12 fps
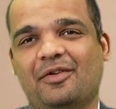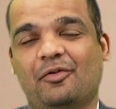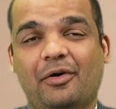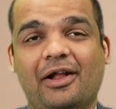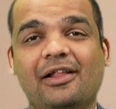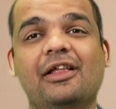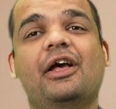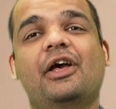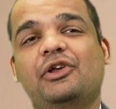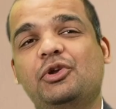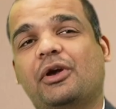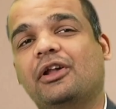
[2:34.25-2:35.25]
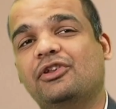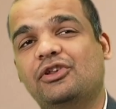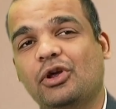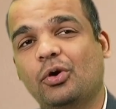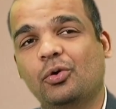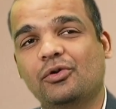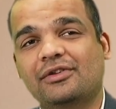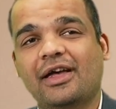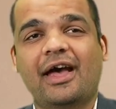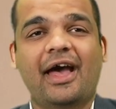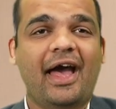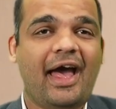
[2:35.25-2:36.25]
well, you can use
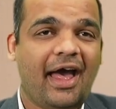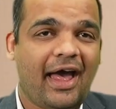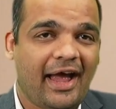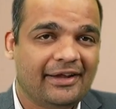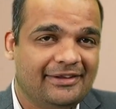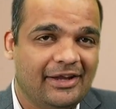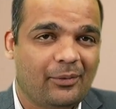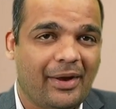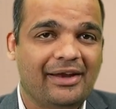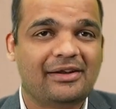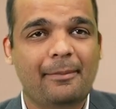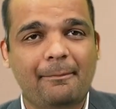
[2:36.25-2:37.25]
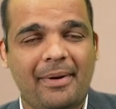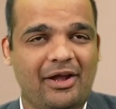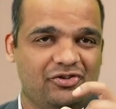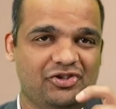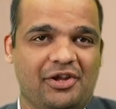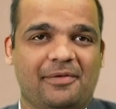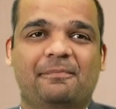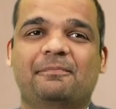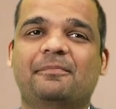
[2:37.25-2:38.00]
@mention.